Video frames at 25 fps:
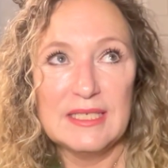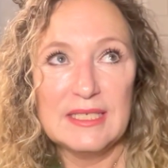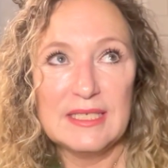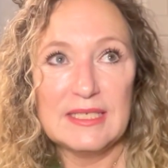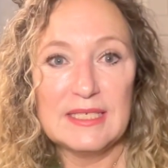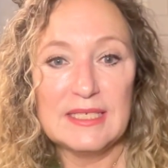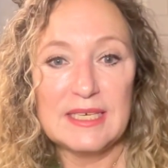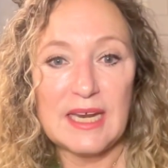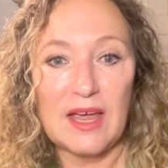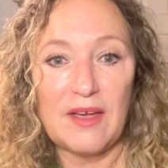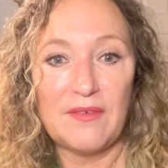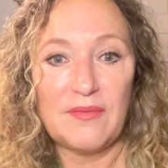
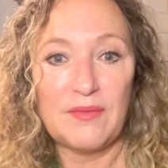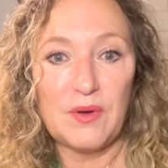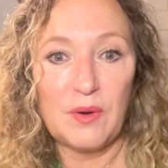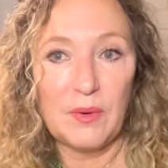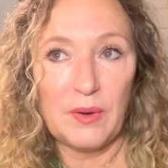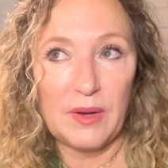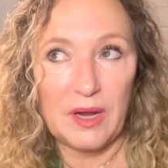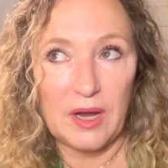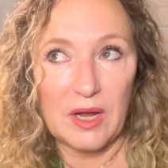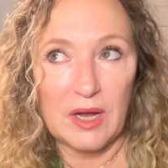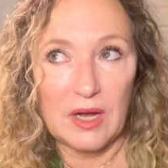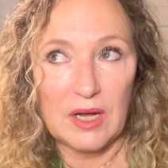stuff
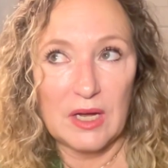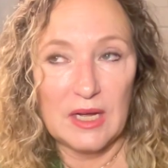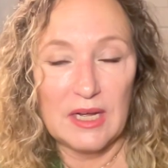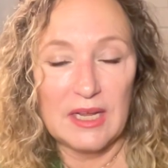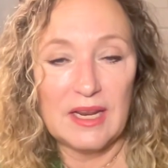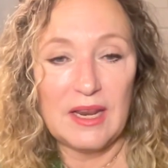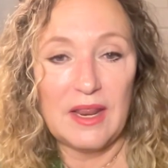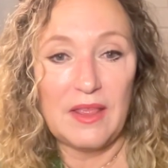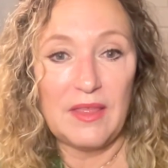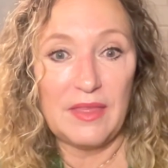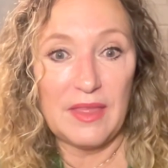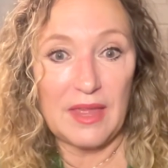going
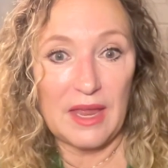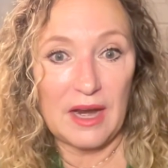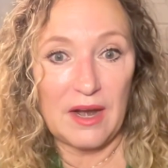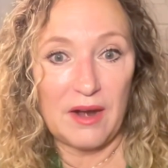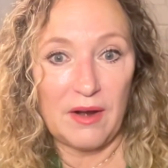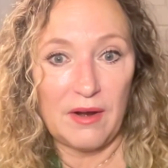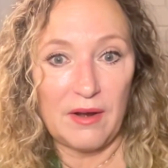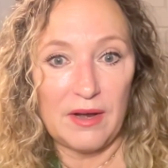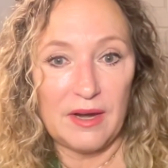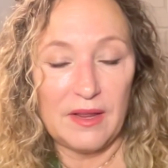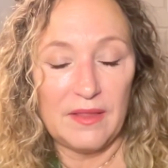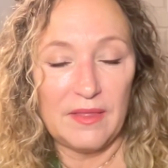on
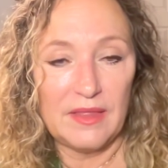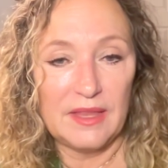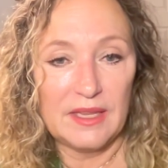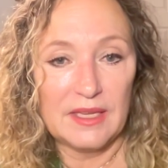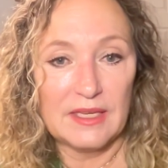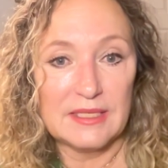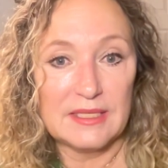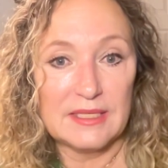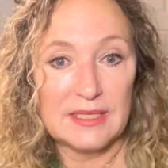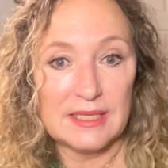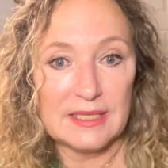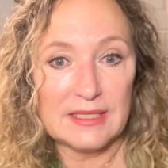there in
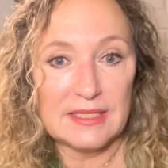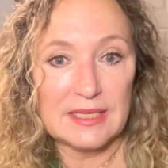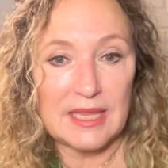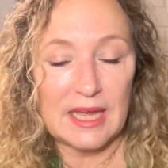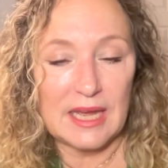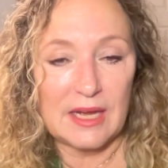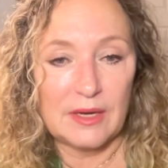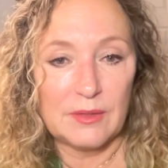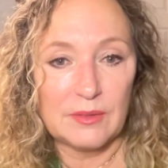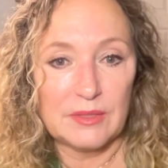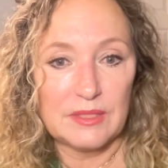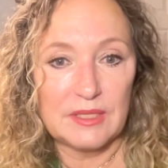the sixth
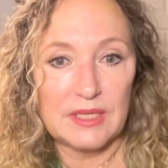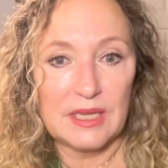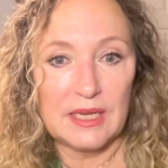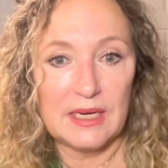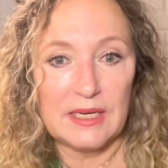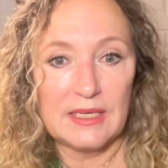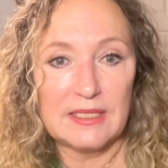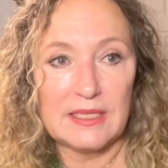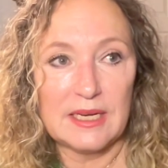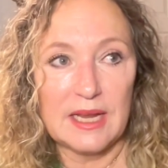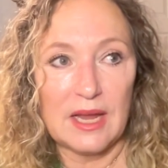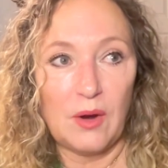house
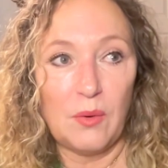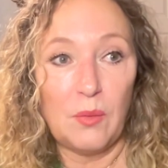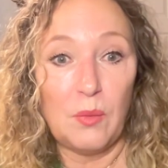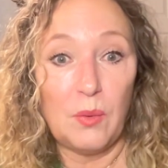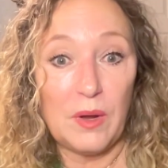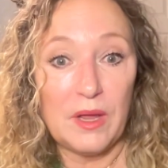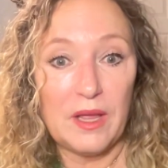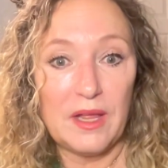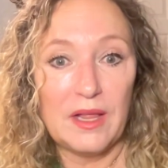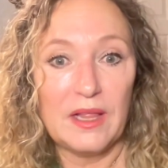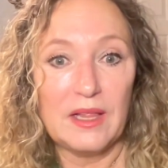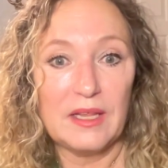that uh,
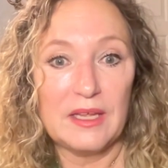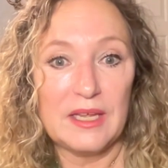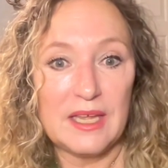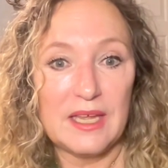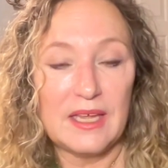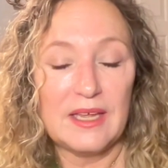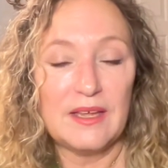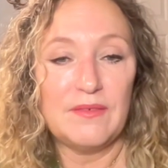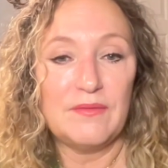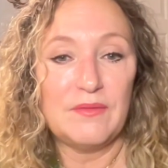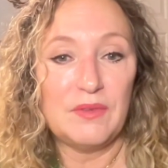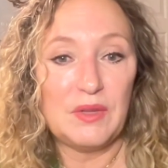will
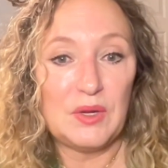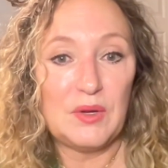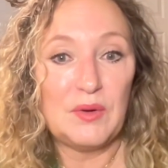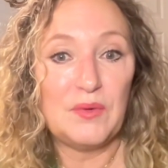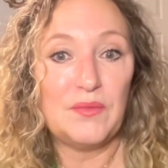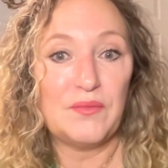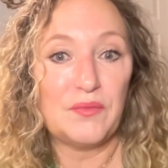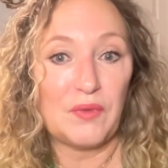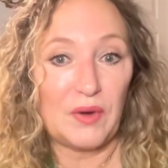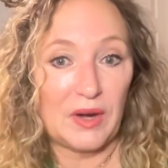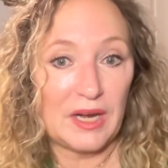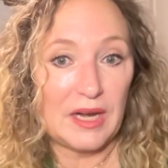give
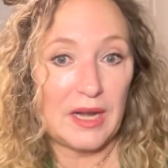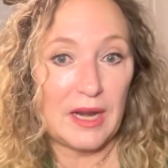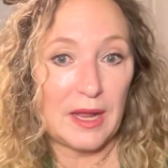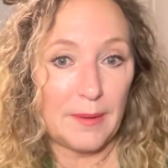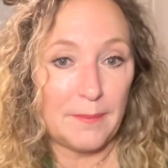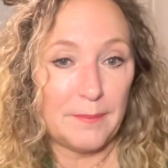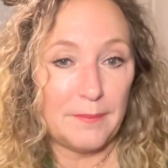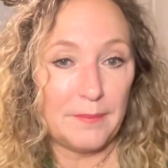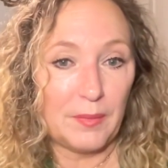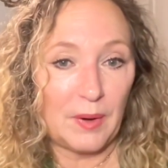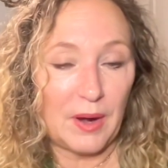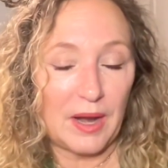you
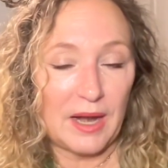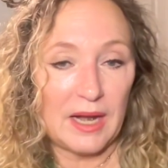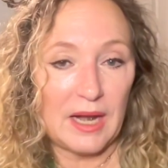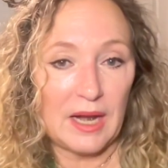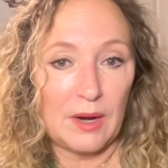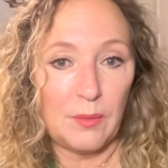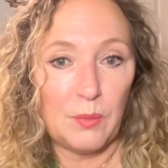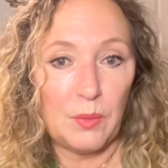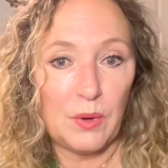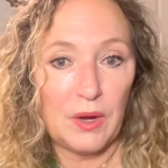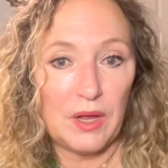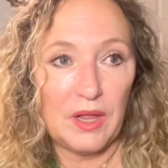freedom, right?
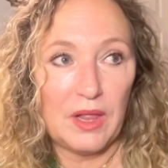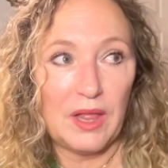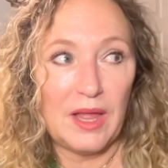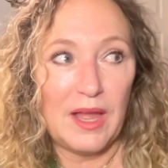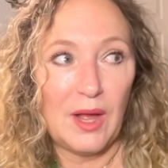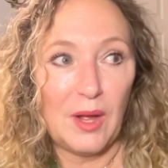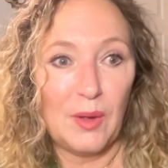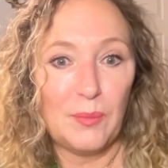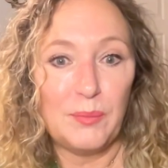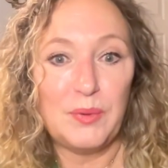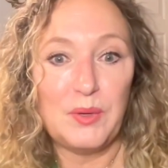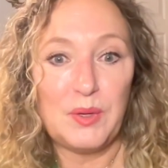And will
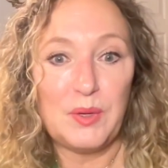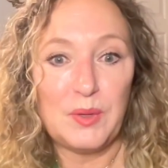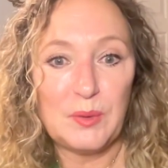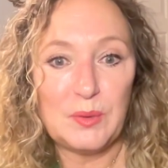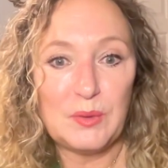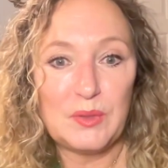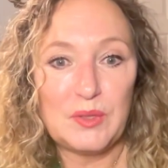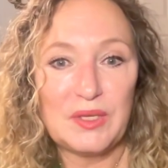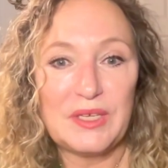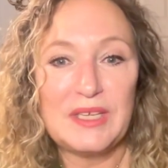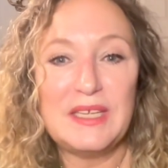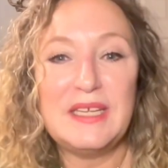help
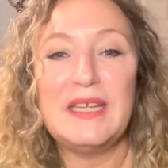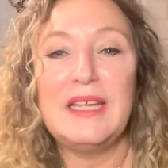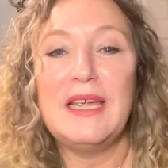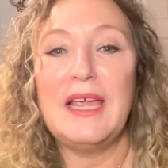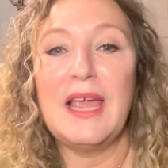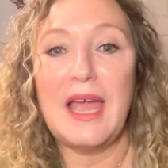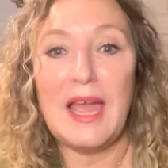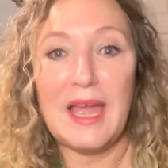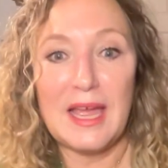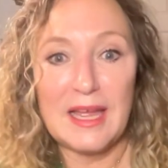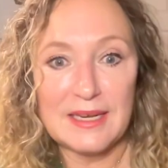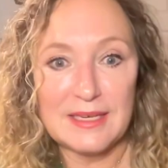you to
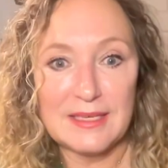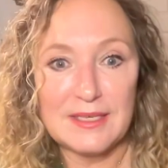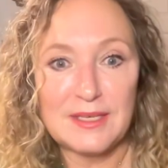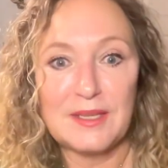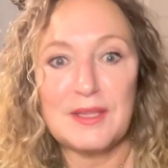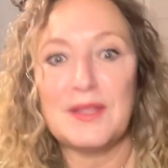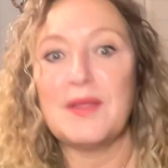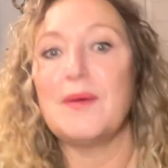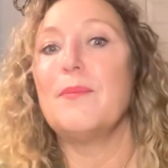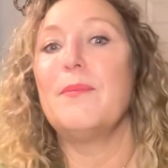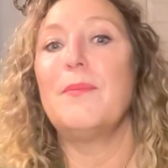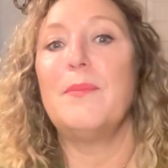get
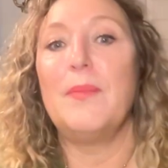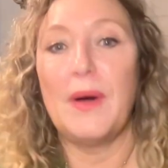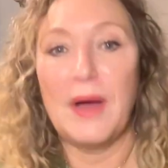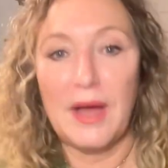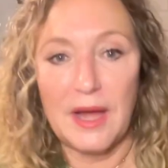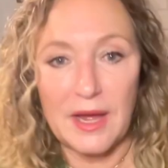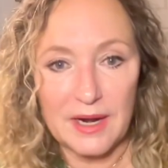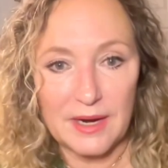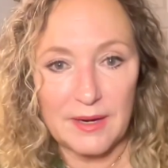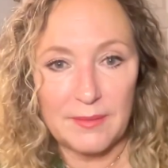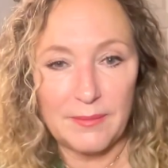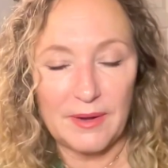to the
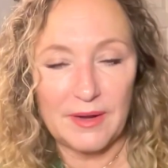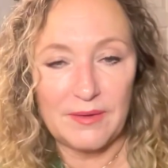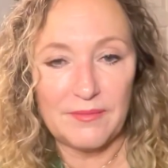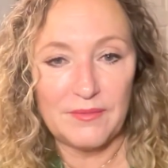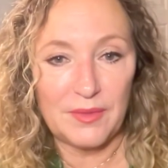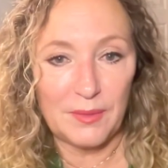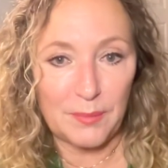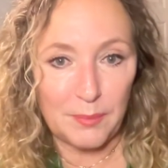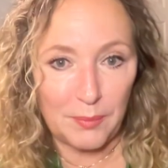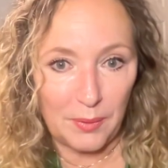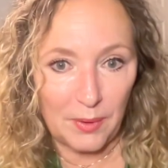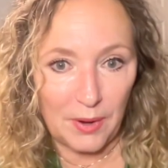bottom
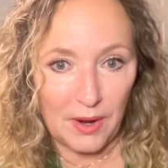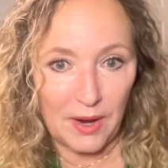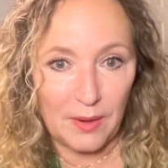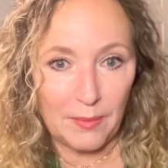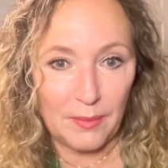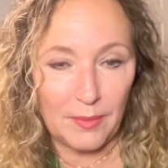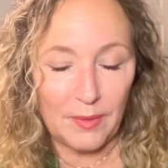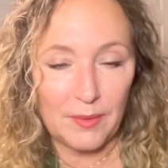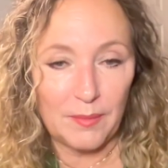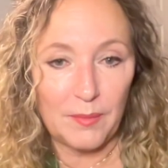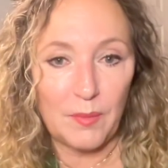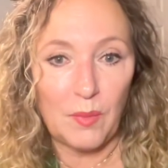of the
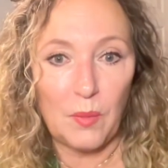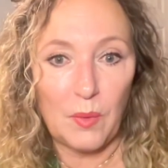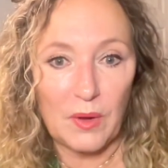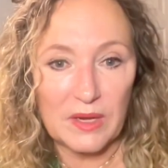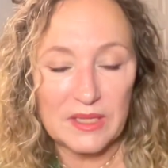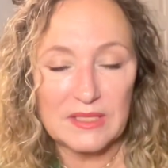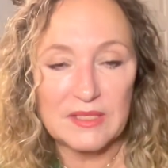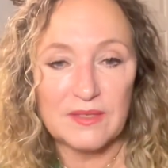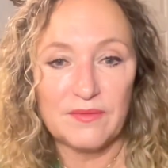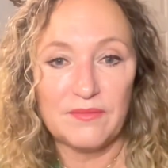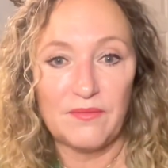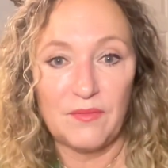problem
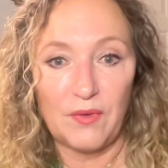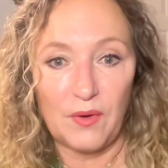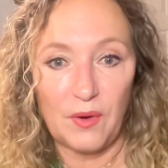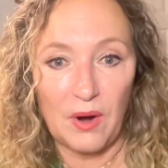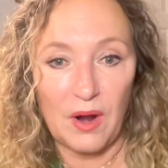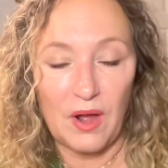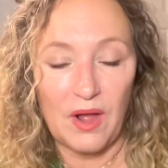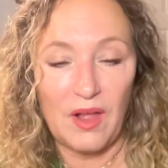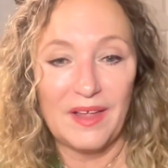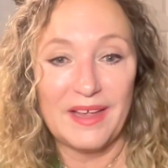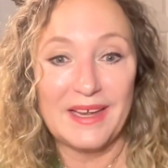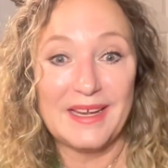once and for
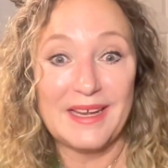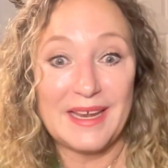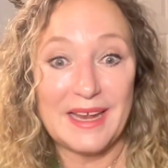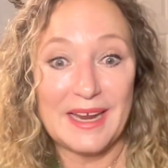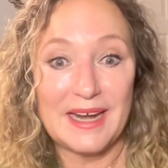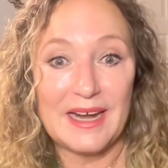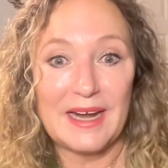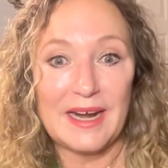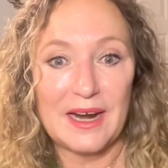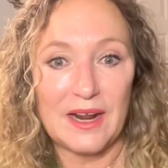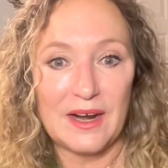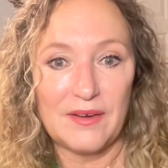all and
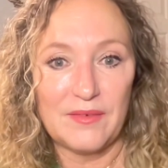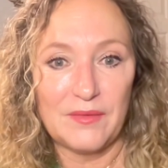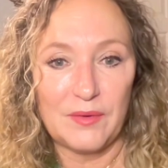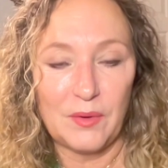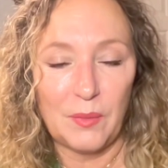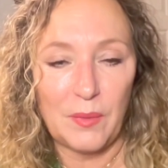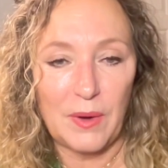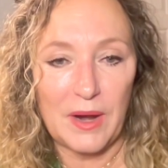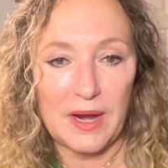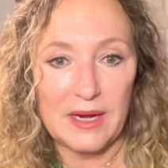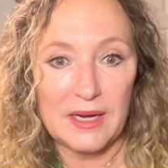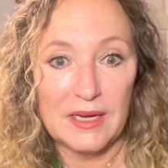get it out of
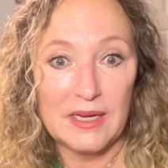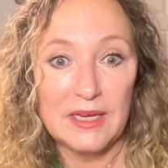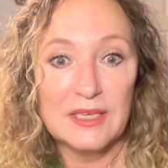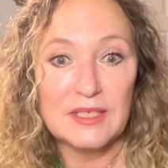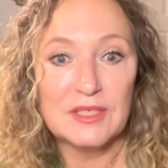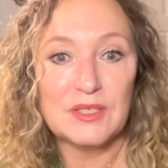your way.